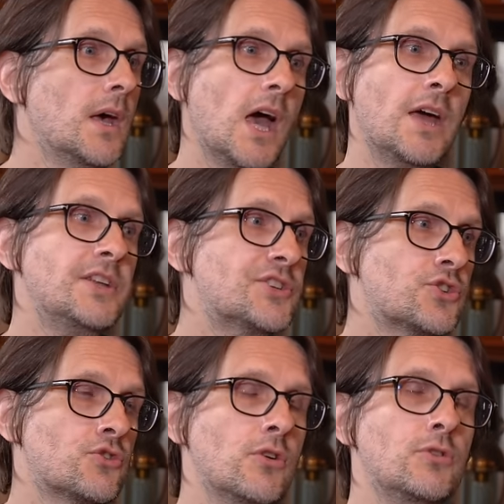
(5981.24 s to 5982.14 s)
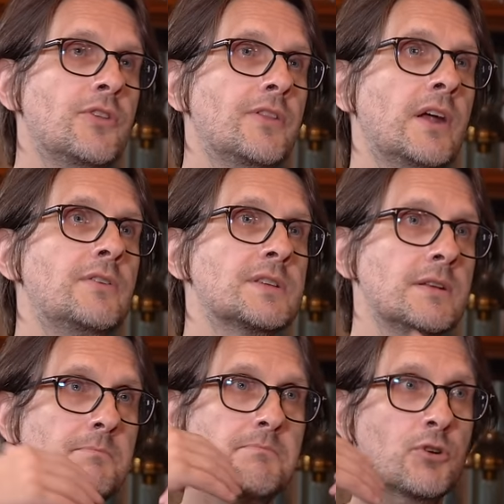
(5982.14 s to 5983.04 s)
And it's true that there is
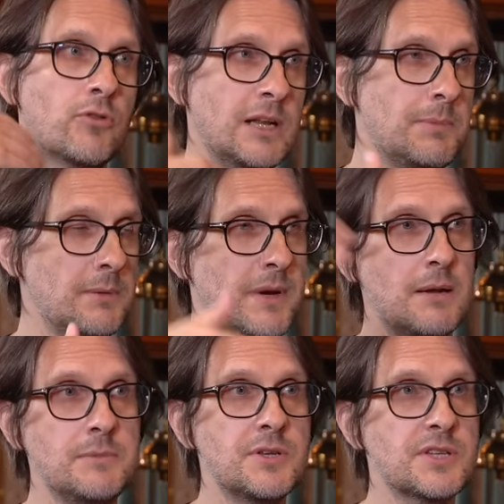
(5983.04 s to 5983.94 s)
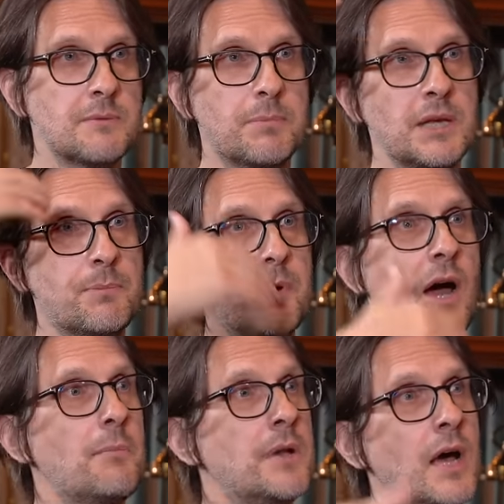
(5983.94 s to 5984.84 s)
an incredible amount of music being
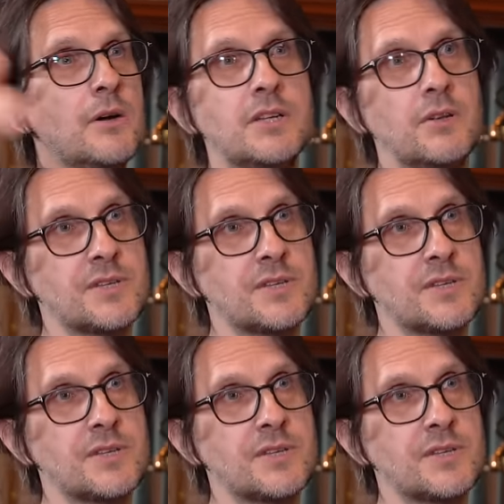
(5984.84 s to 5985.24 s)
uploaded